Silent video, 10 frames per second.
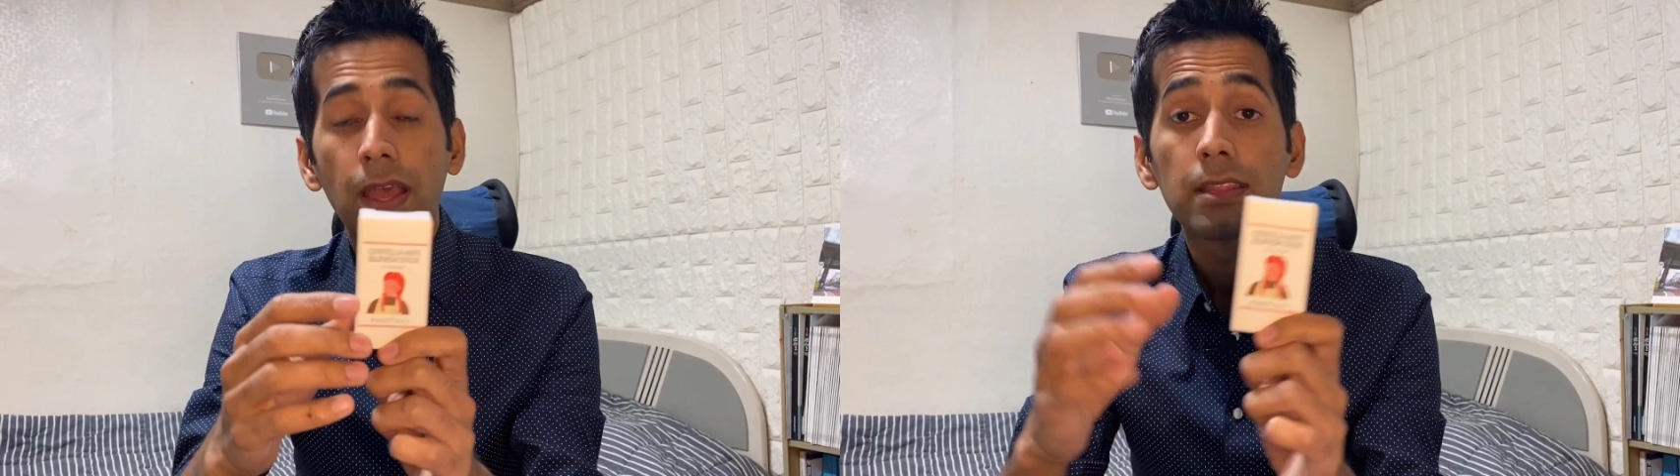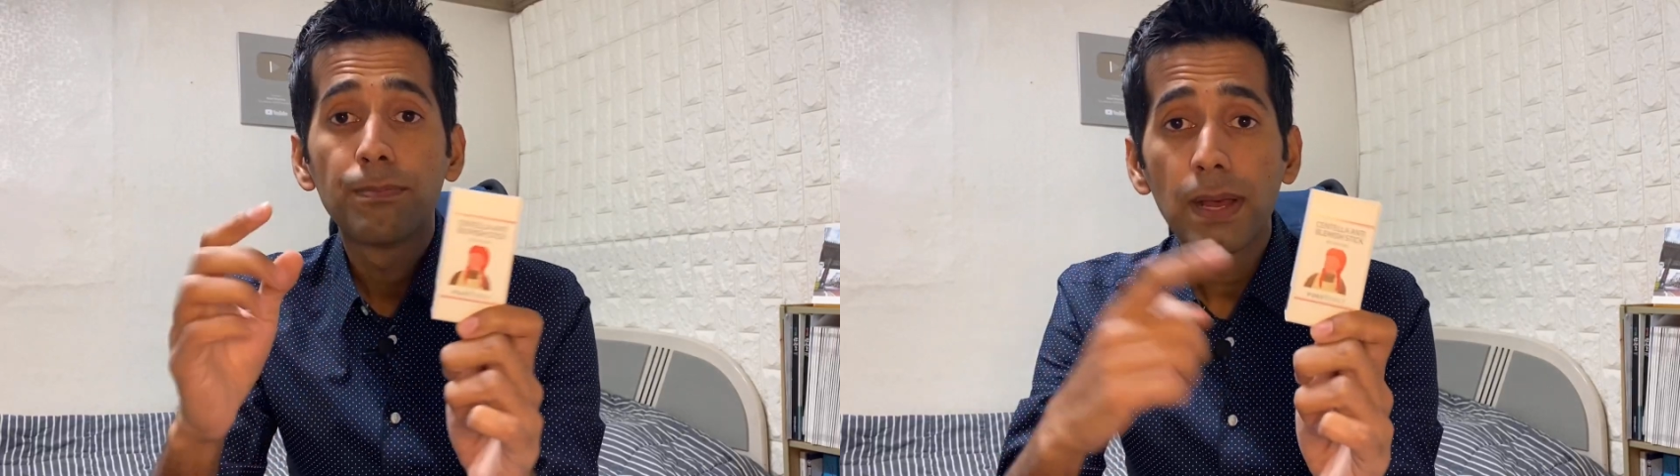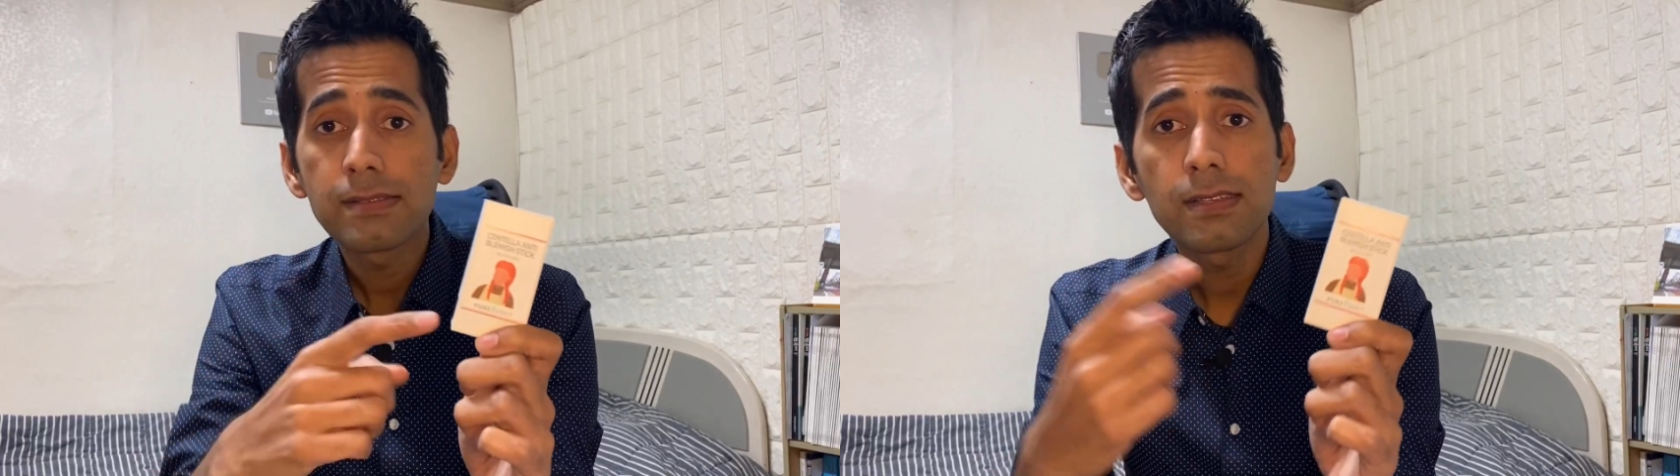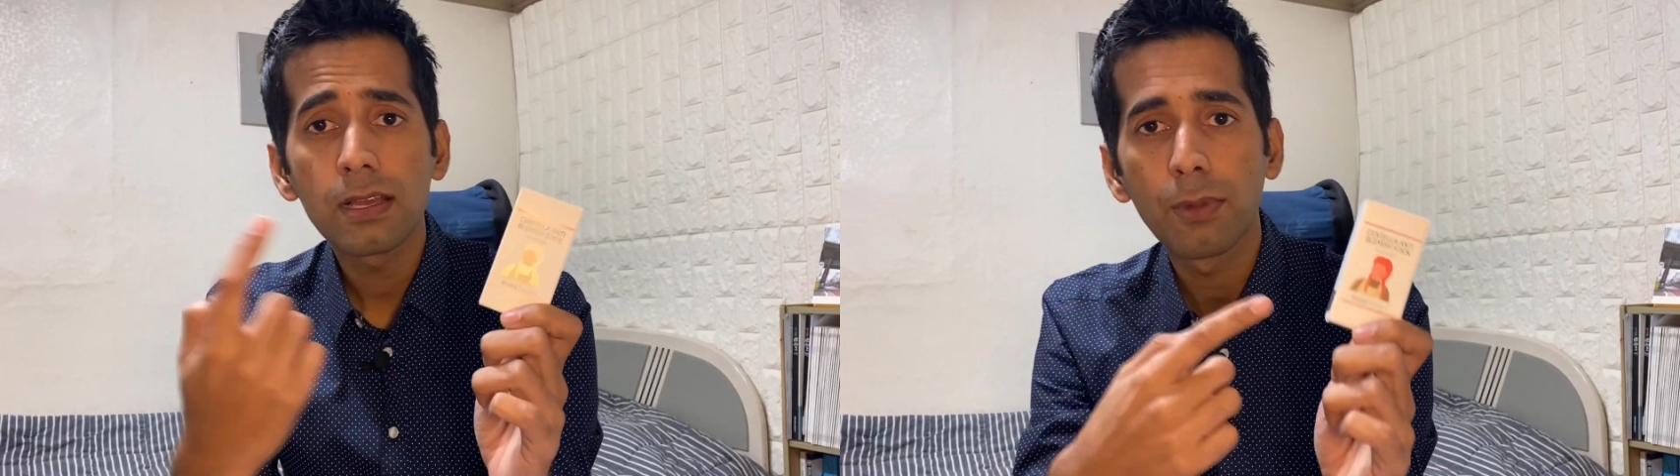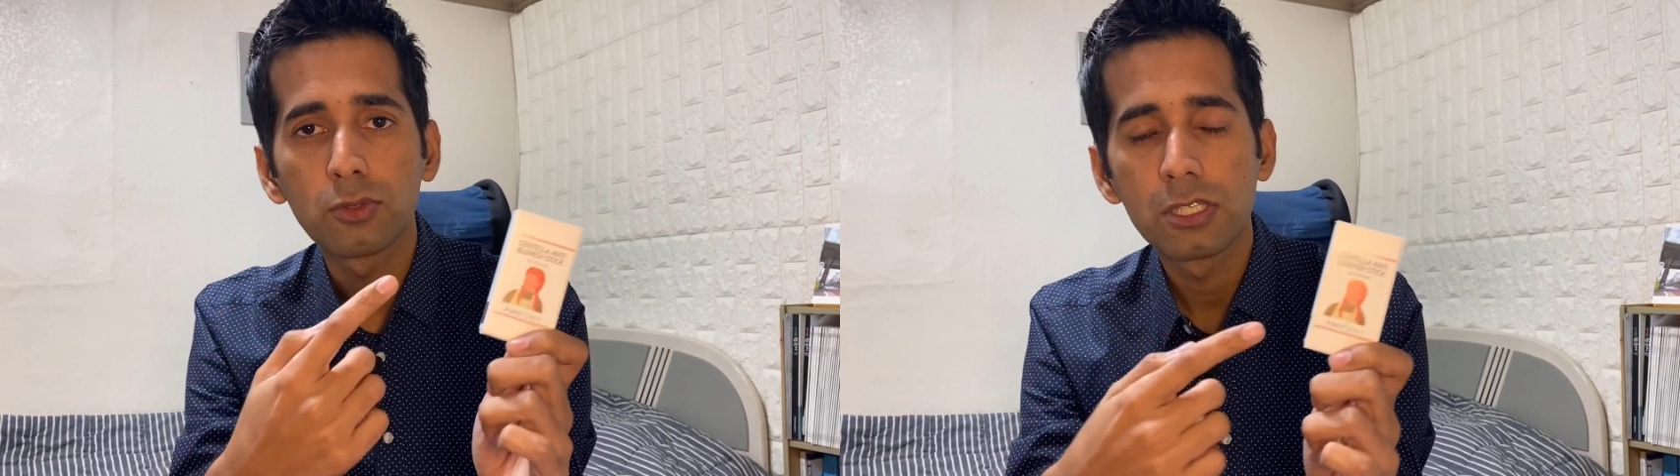the best thing
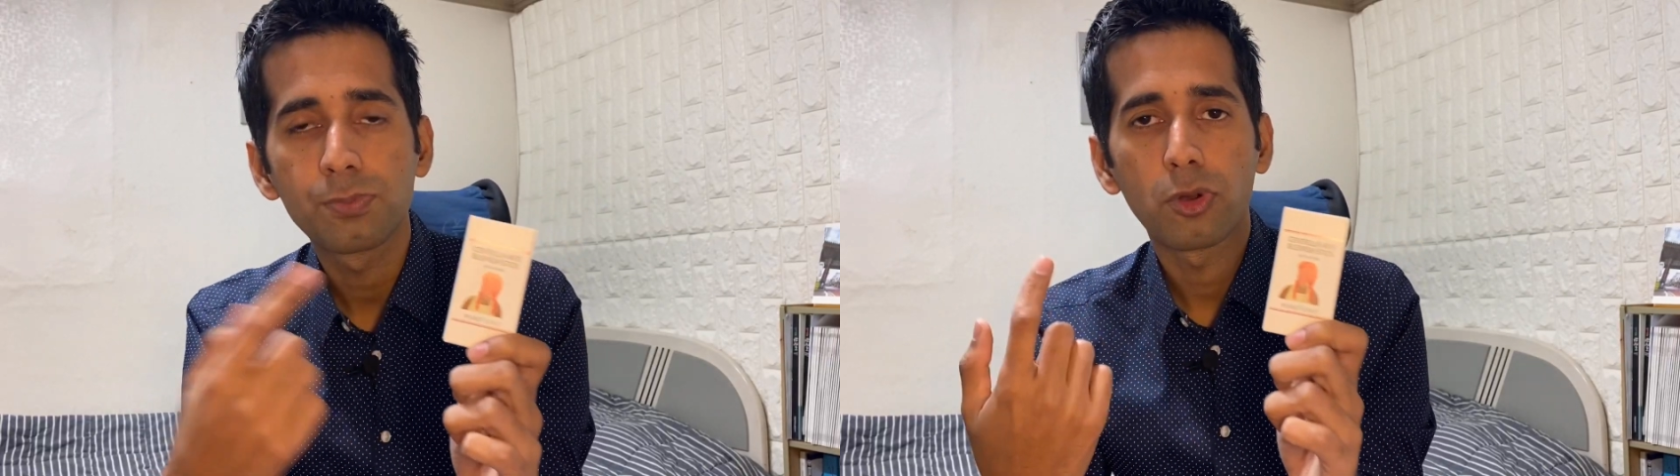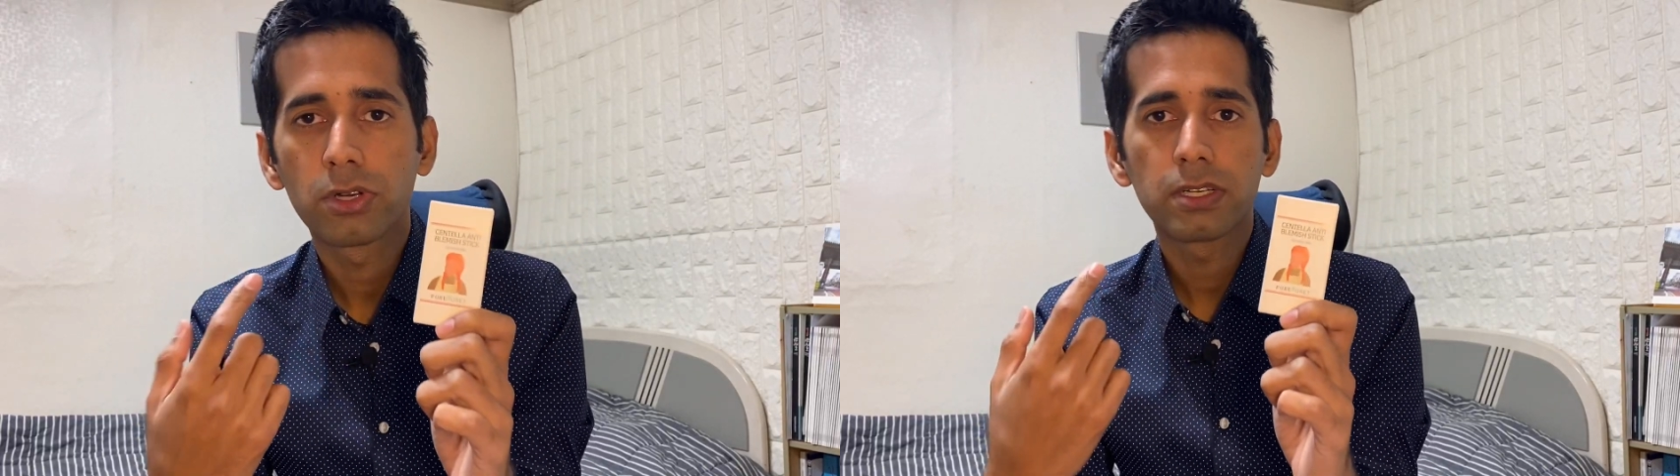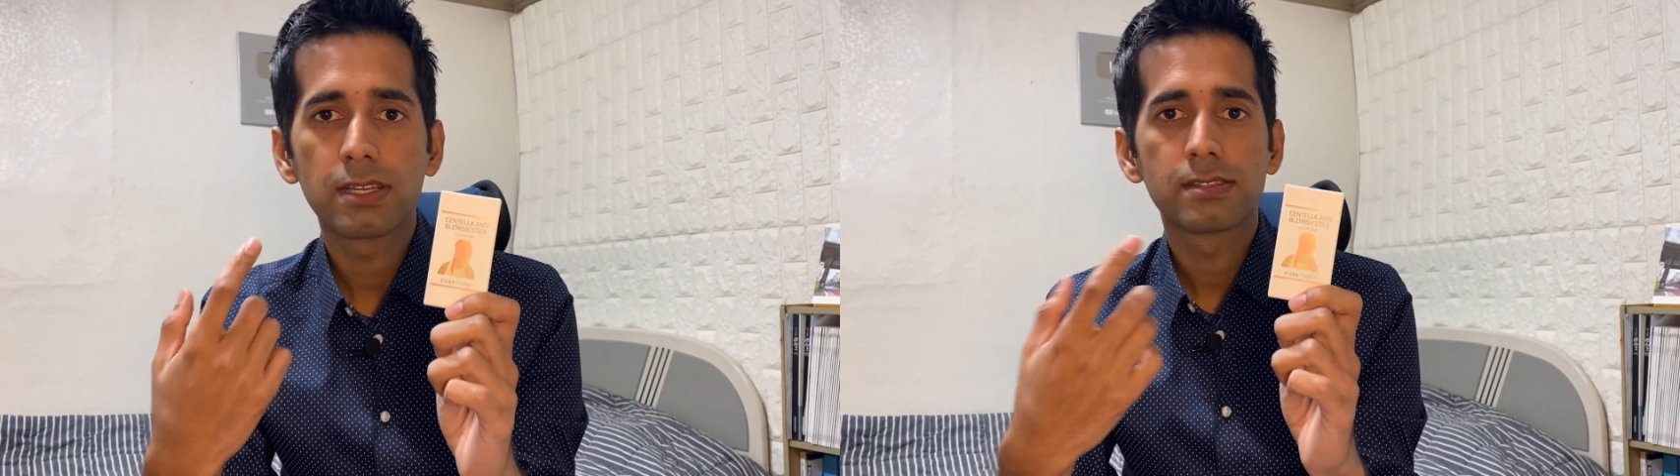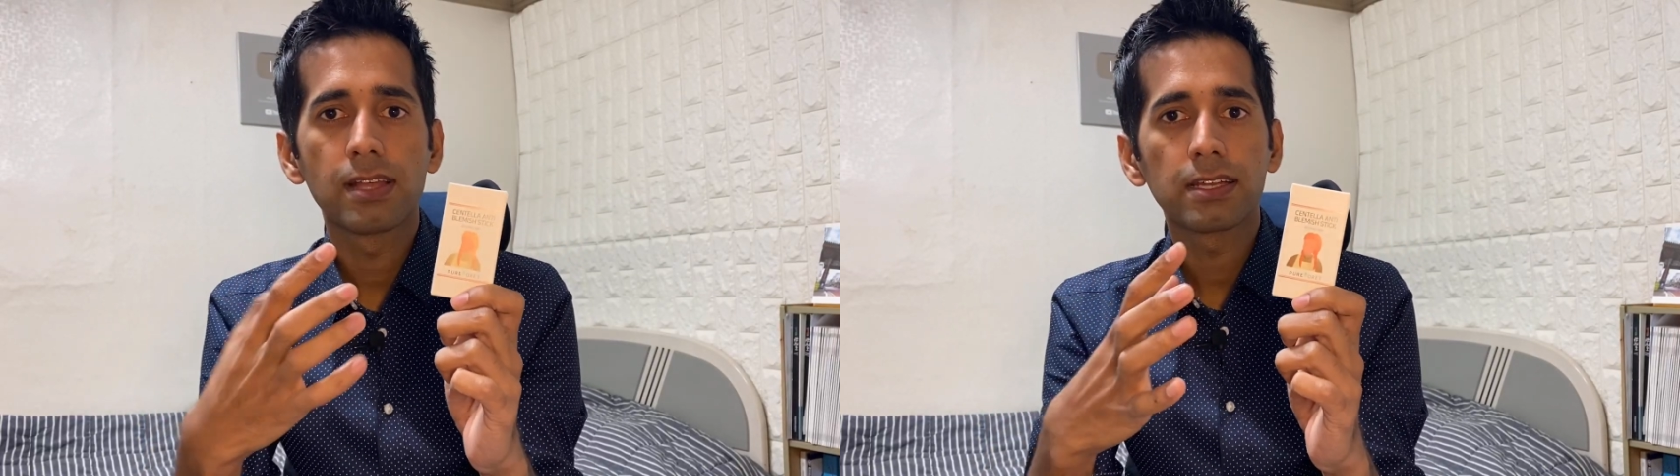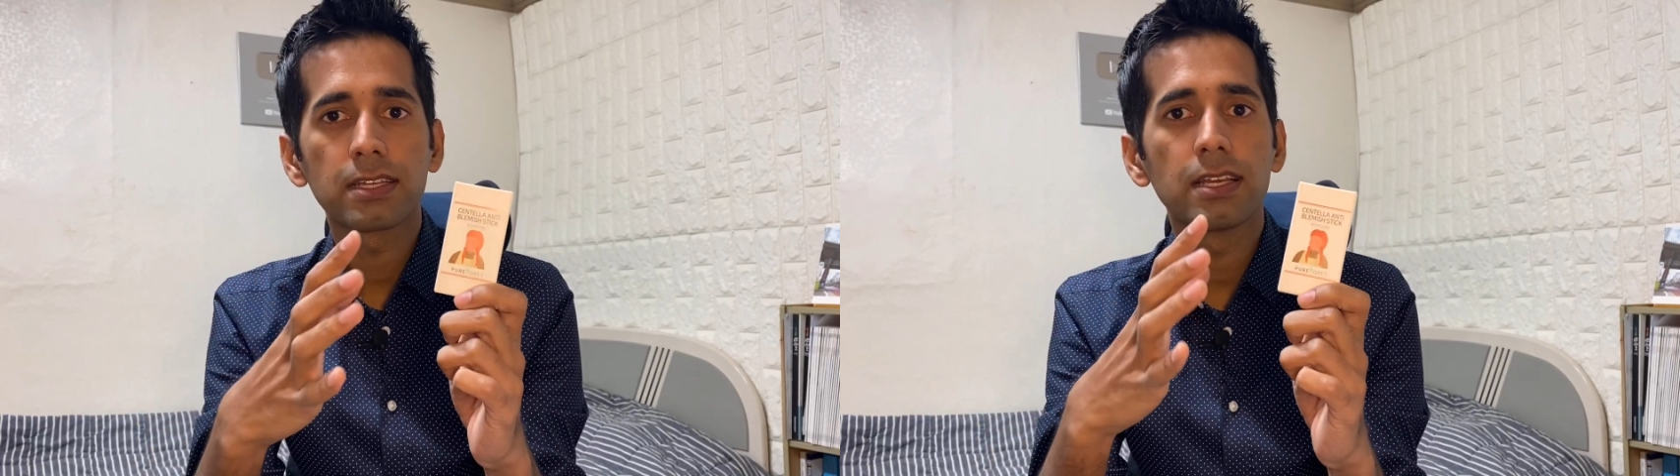about this product is
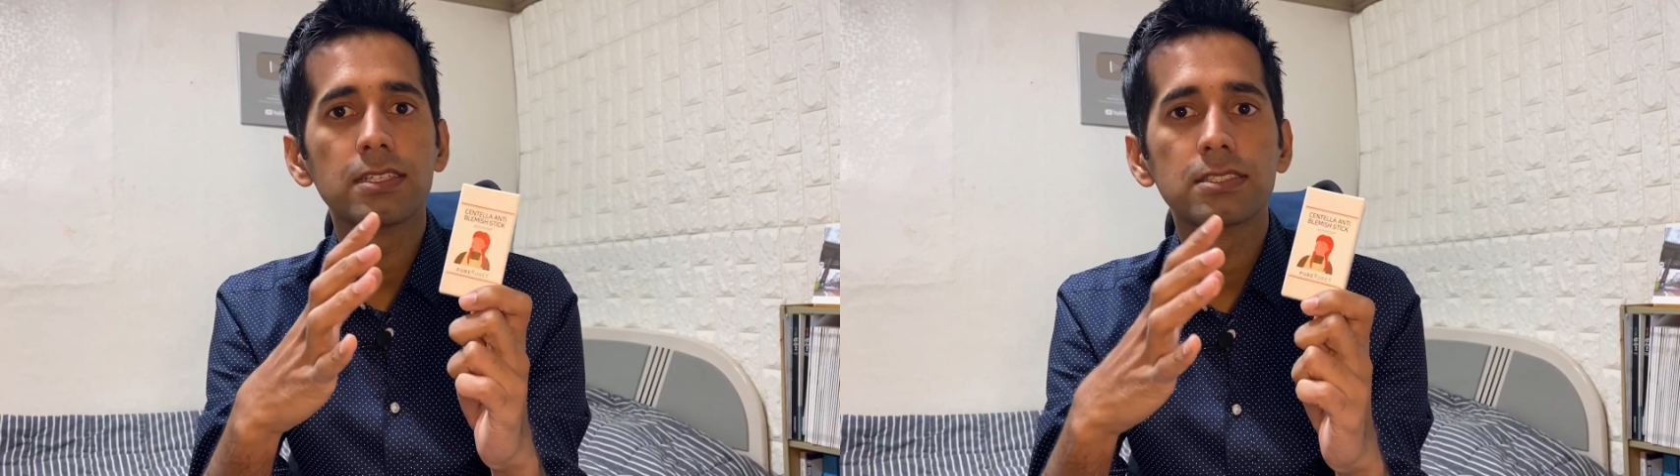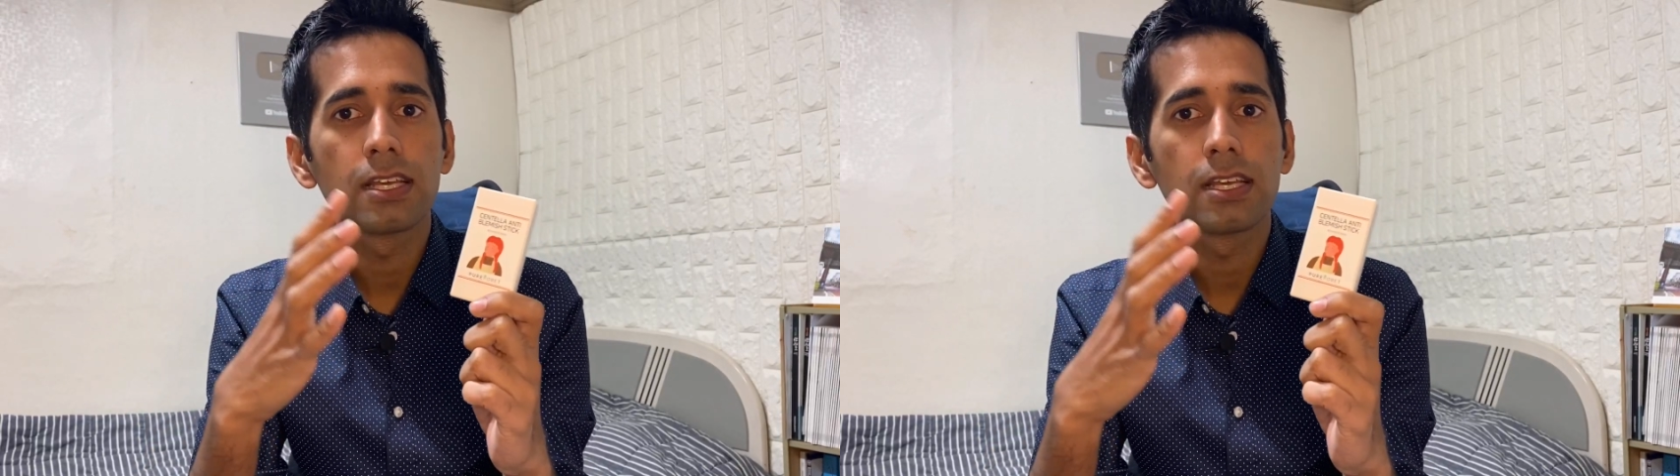that it